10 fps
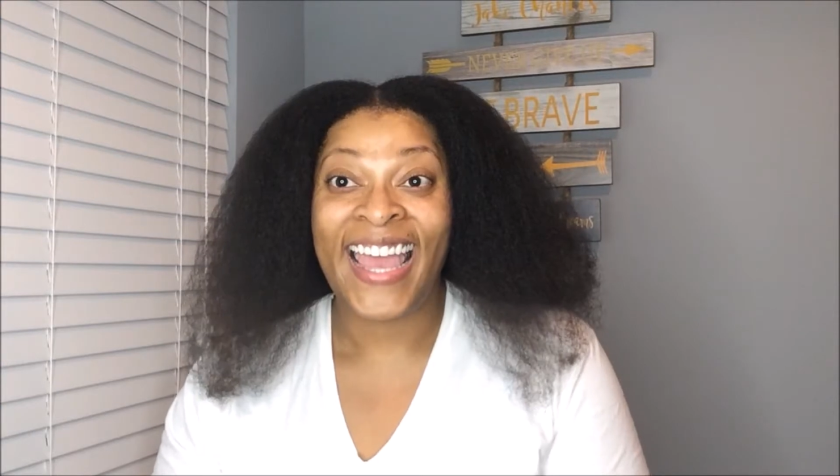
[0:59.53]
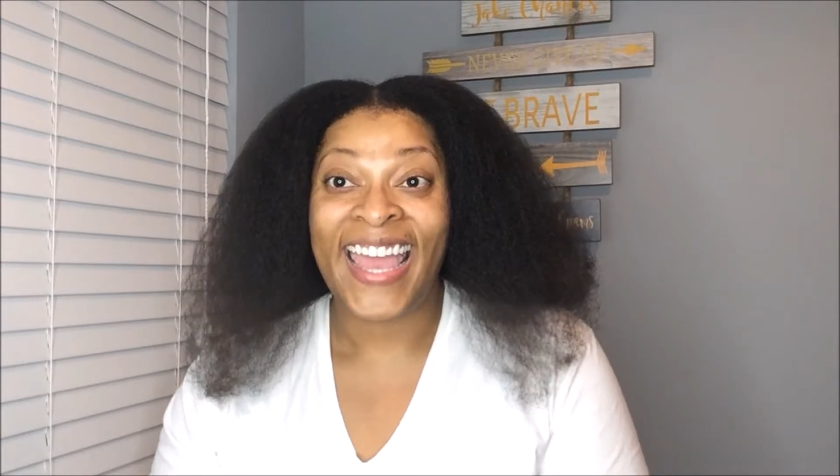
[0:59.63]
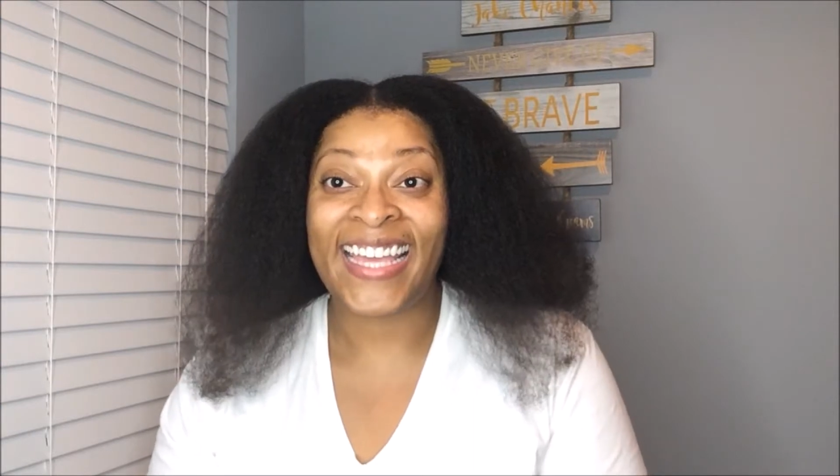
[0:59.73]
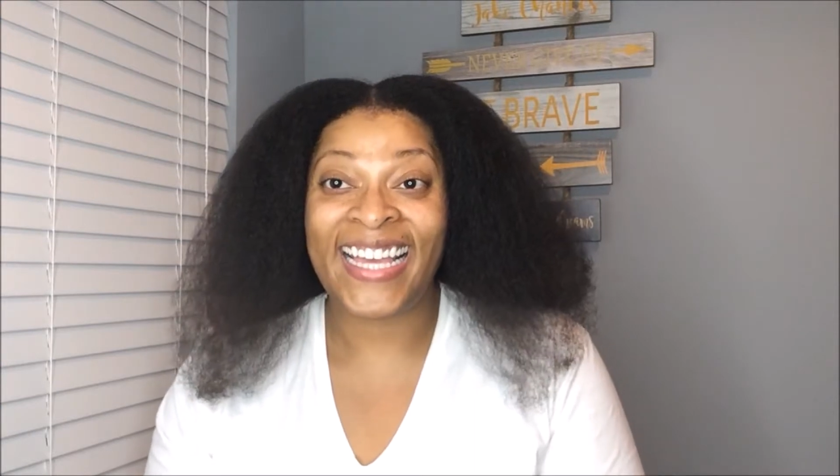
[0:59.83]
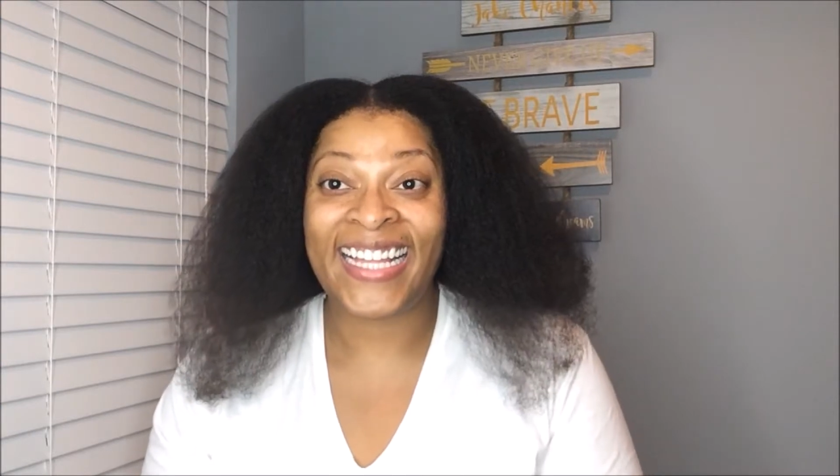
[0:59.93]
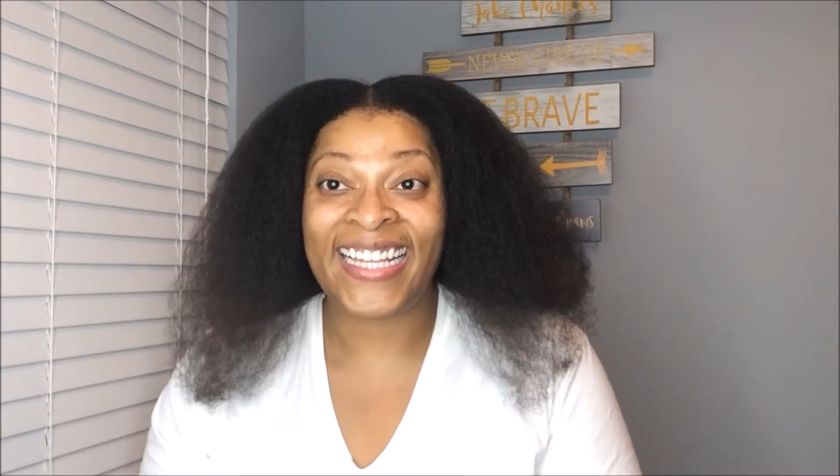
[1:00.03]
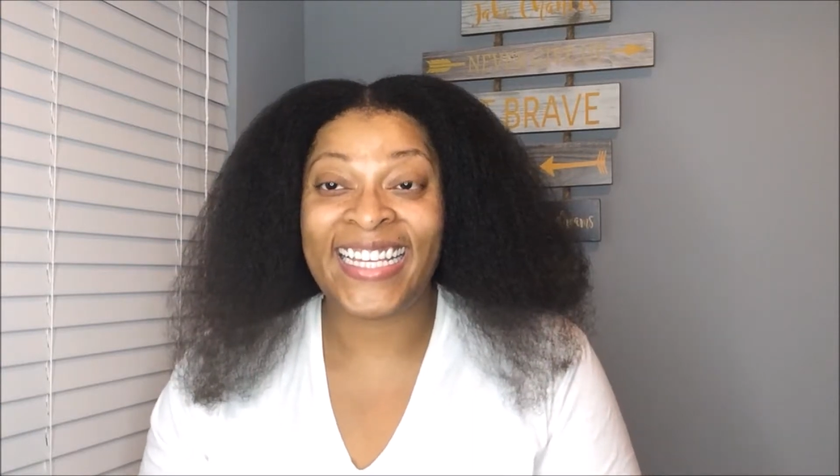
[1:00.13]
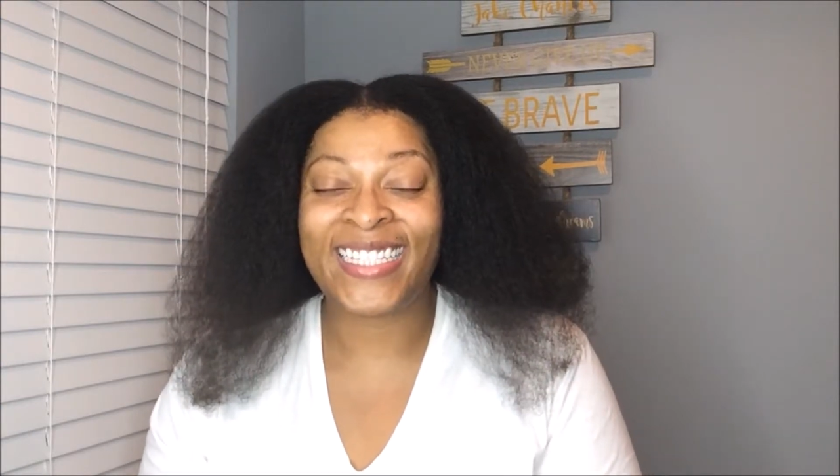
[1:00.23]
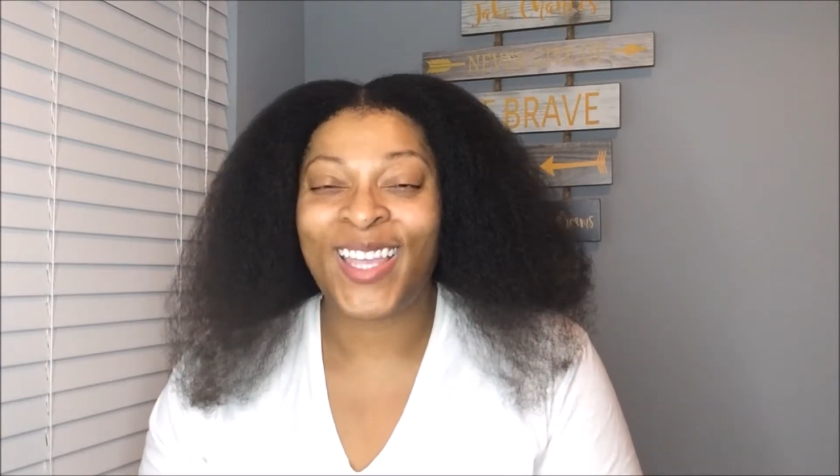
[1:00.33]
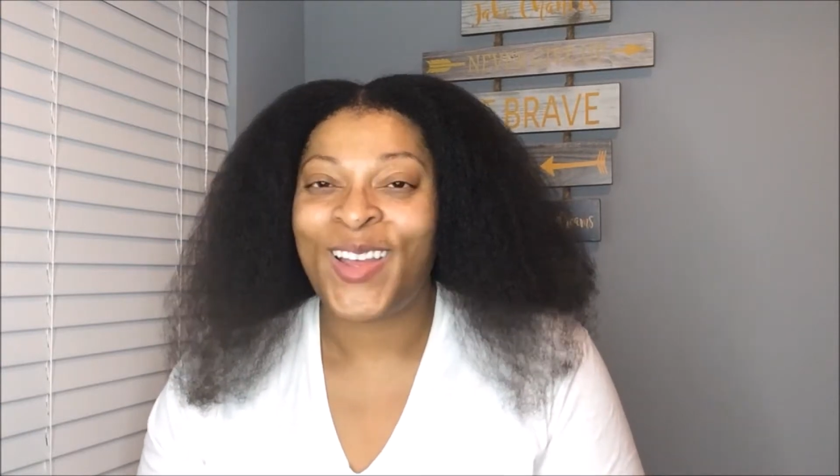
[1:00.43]
Hey
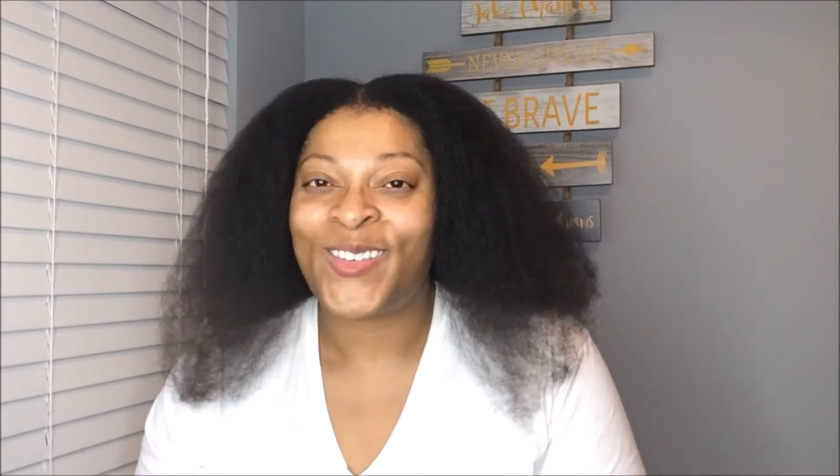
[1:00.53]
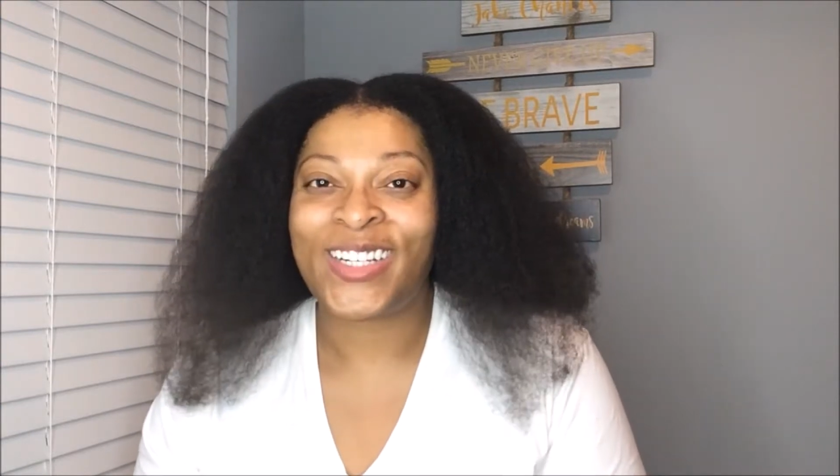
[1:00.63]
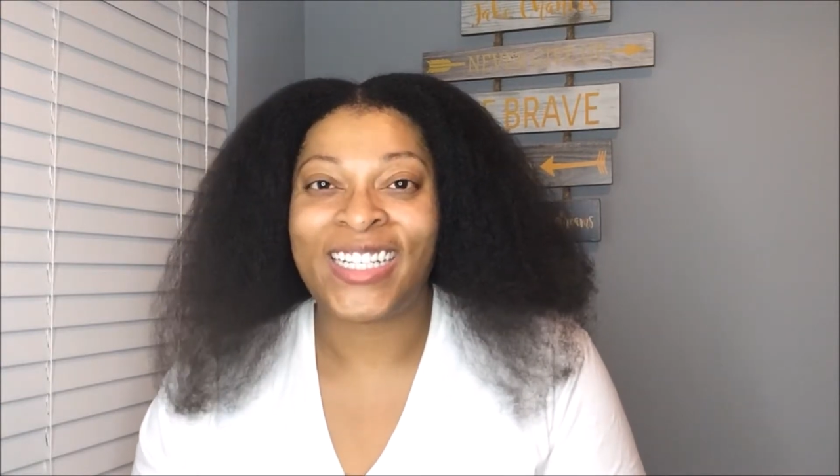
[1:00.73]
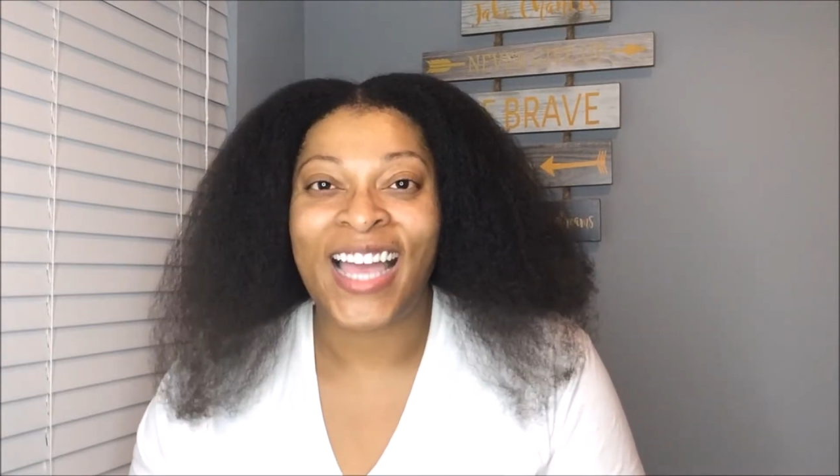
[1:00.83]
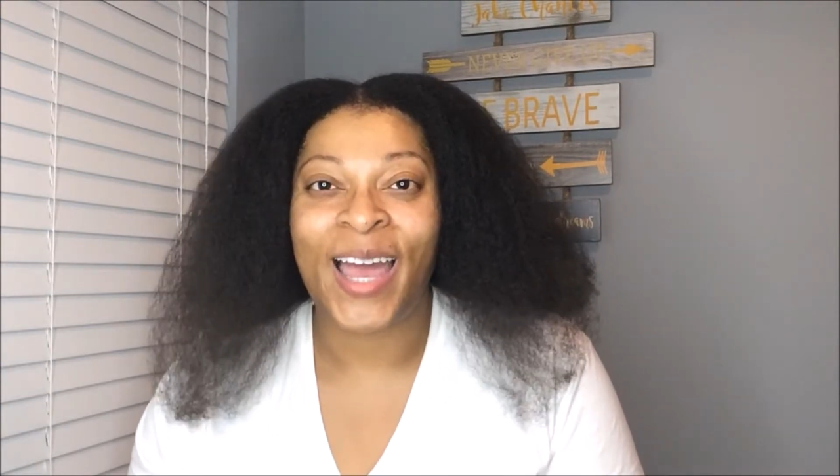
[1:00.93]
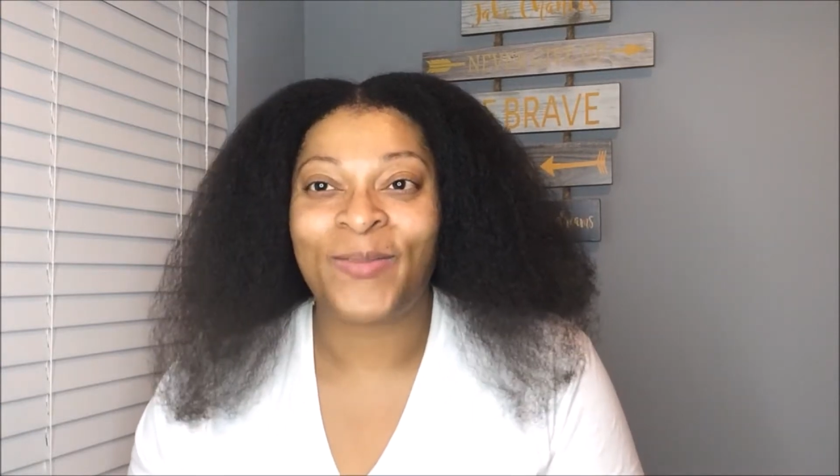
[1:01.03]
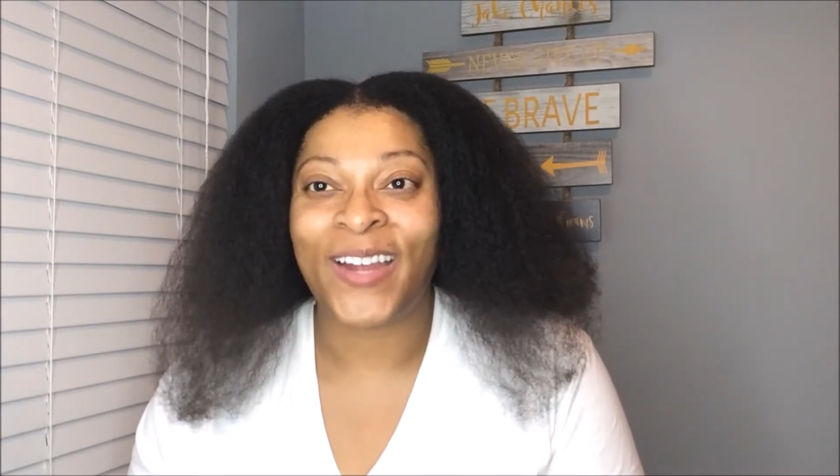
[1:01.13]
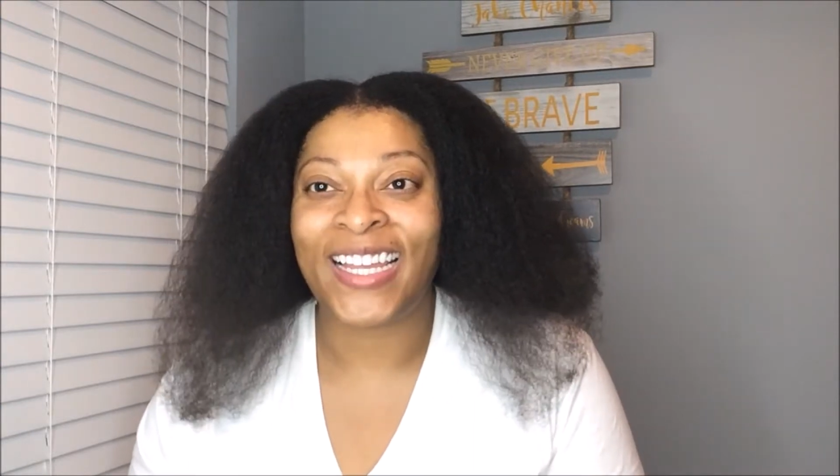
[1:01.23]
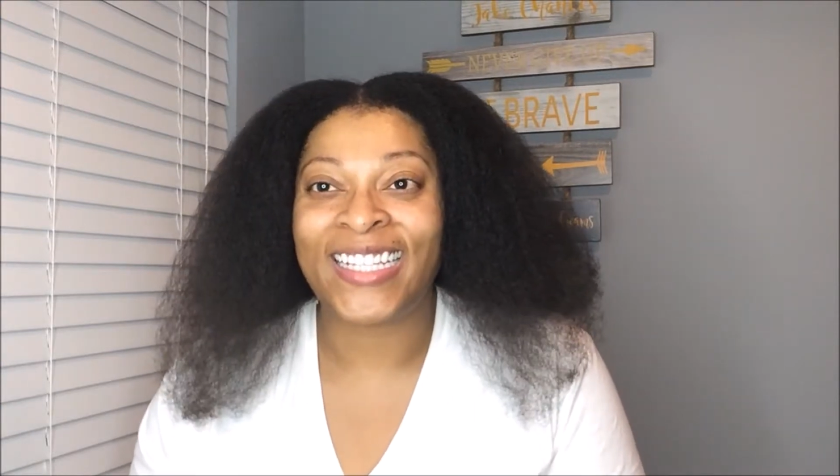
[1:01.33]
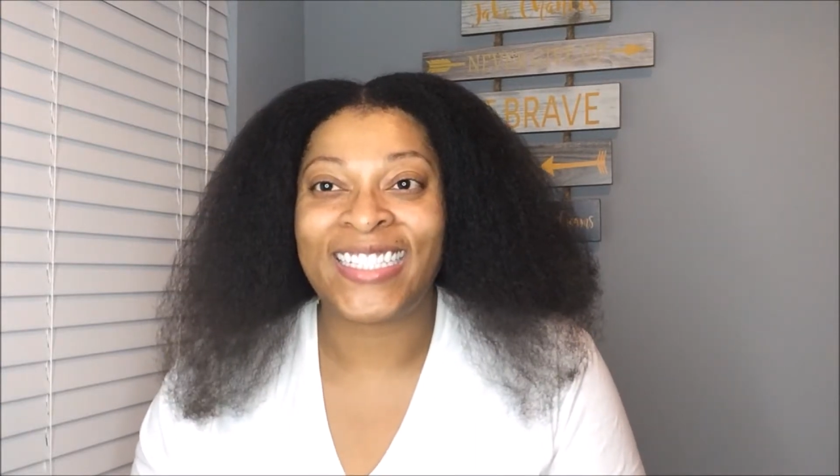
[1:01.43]
honeys, we're gonna hop
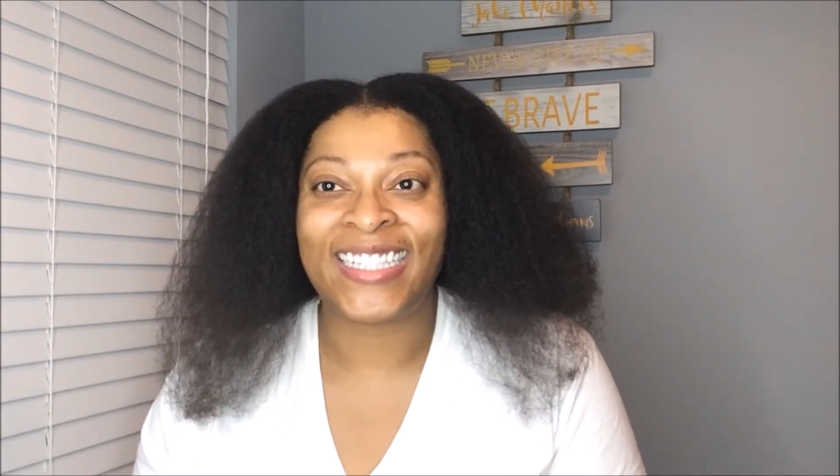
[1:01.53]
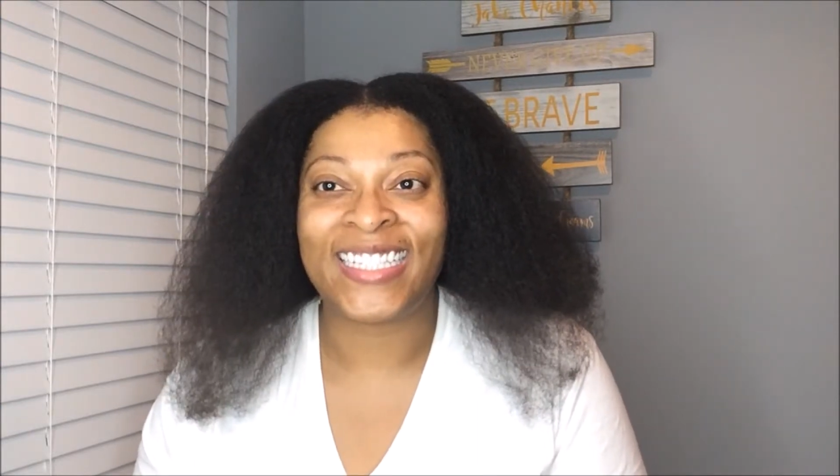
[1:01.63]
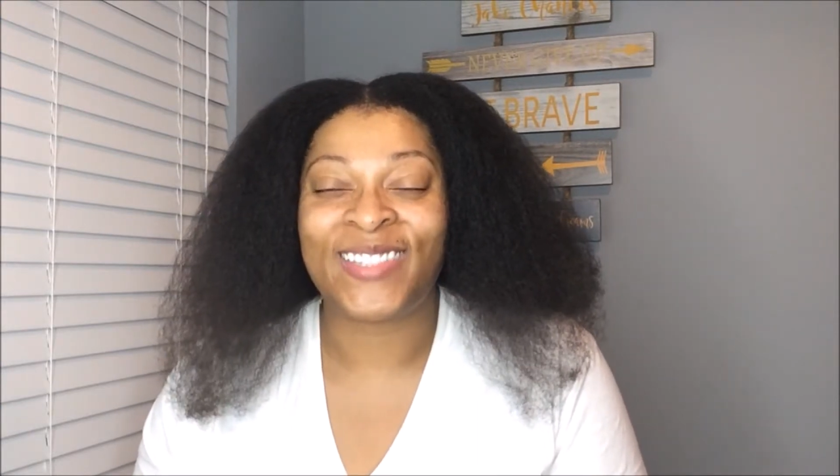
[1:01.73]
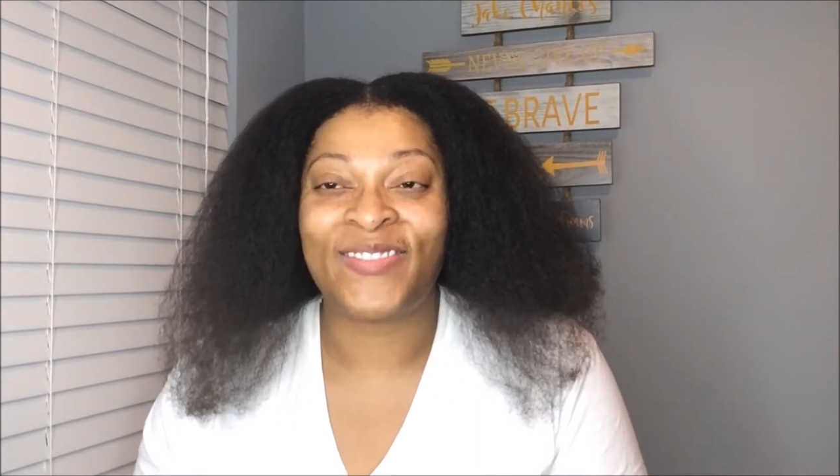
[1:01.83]
right into this